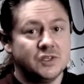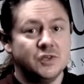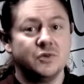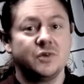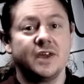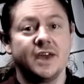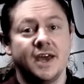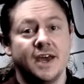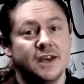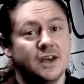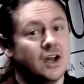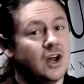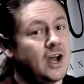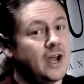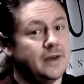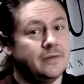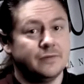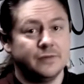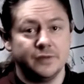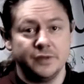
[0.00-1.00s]
You can't
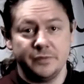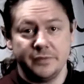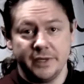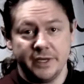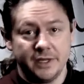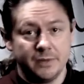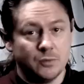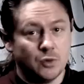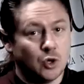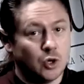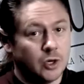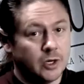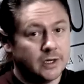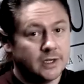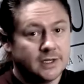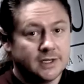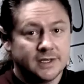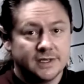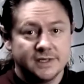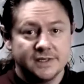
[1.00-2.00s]
hide from them anymore.
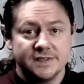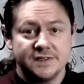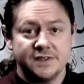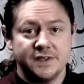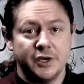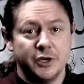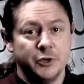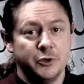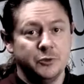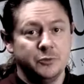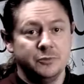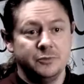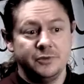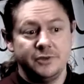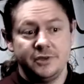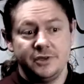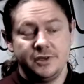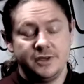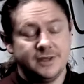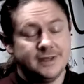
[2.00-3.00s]
So
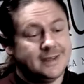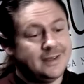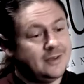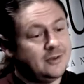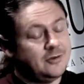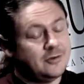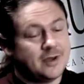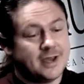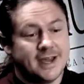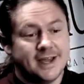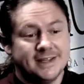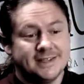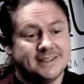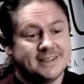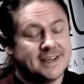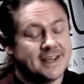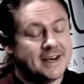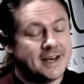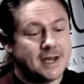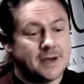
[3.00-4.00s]
you can't
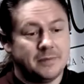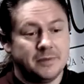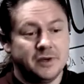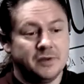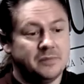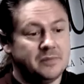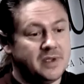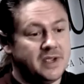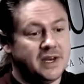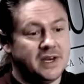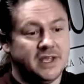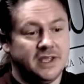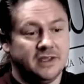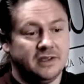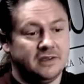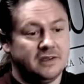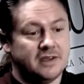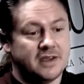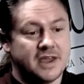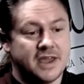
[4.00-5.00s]
stand up in a
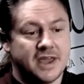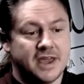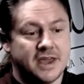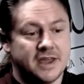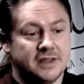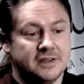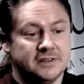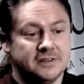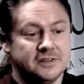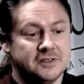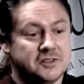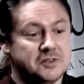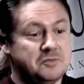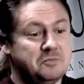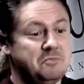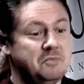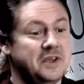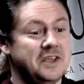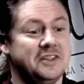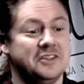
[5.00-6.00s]
meeting and
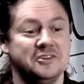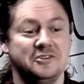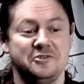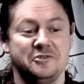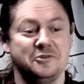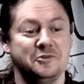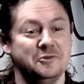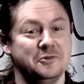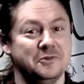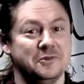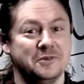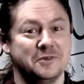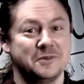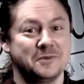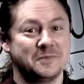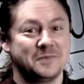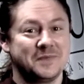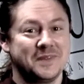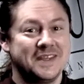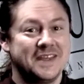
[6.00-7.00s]
speak the truth
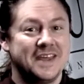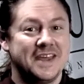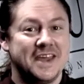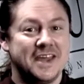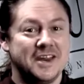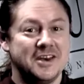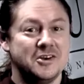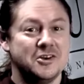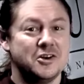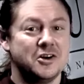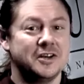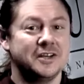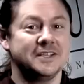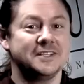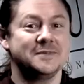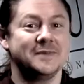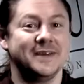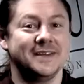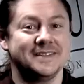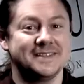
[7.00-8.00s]
and not
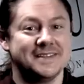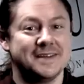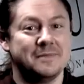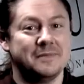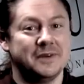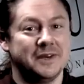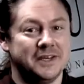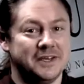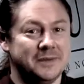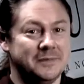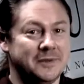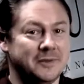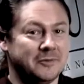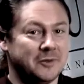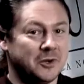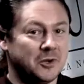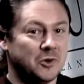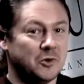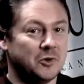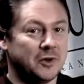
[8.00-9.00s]
expect somebody to be
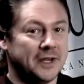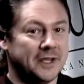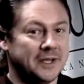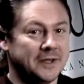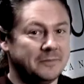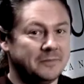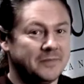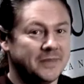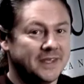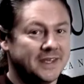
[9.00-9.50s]
recording it.